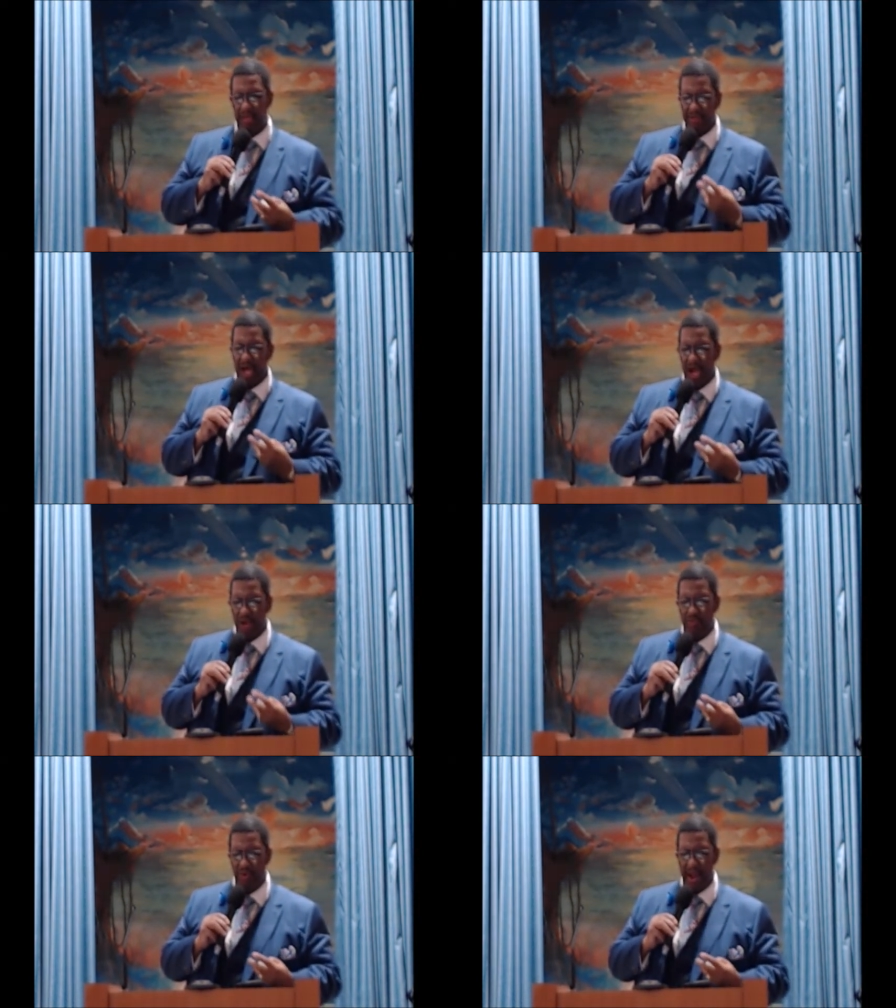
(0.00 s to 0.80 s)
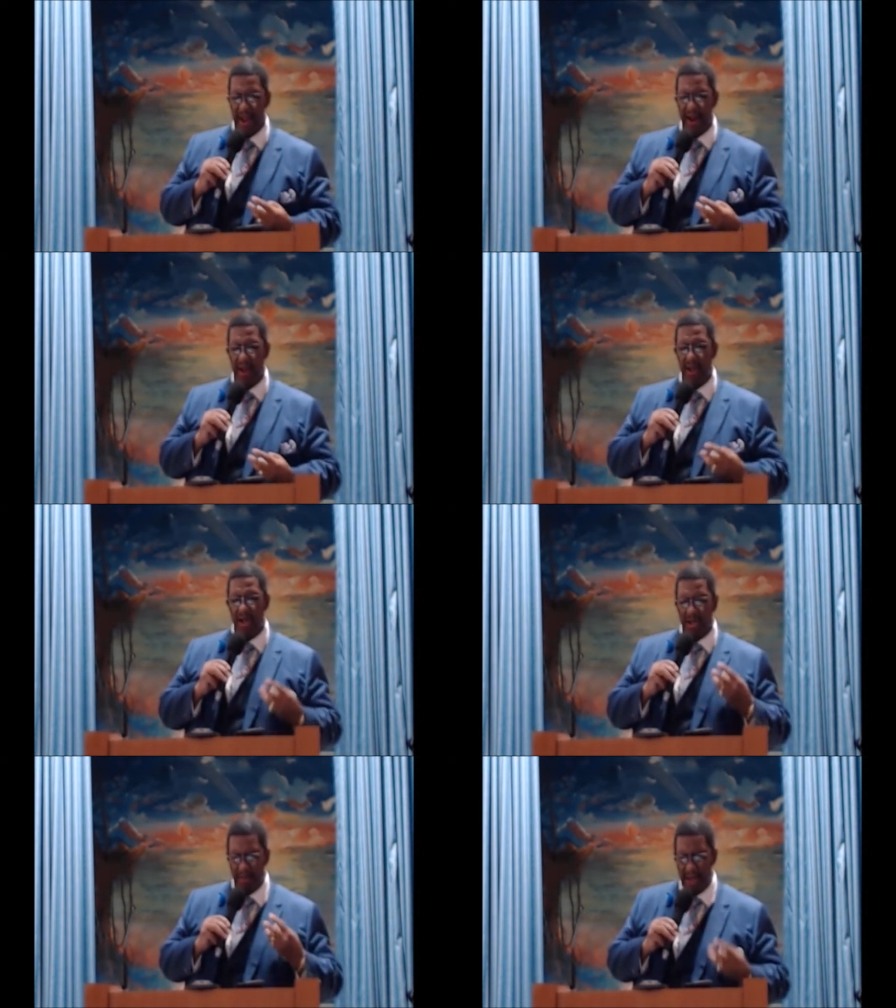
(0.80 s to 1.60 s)
They are a rare
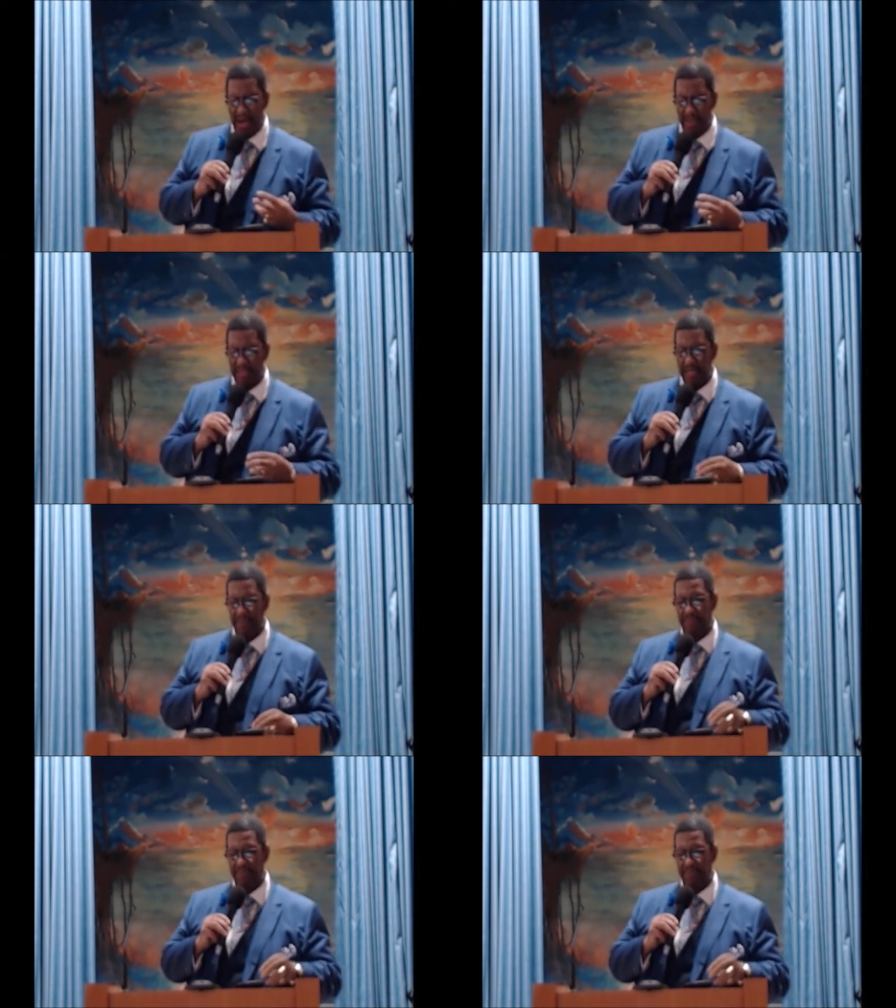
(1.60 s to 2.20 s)
commodity.